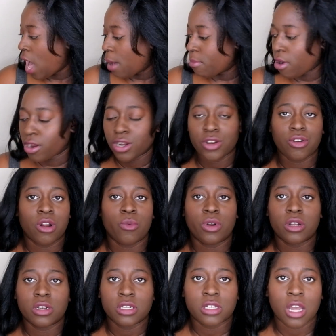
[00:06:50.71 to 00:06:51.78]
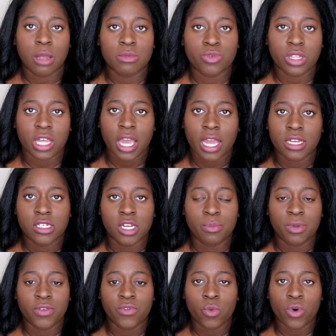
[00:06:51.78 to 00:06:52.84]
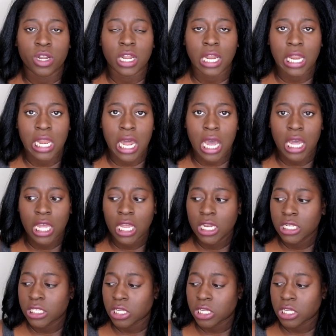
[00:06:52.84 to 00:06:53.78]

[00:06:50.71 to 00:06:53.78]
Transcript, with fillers: I bought it during one of the times where they had shipping for one ninety-nine.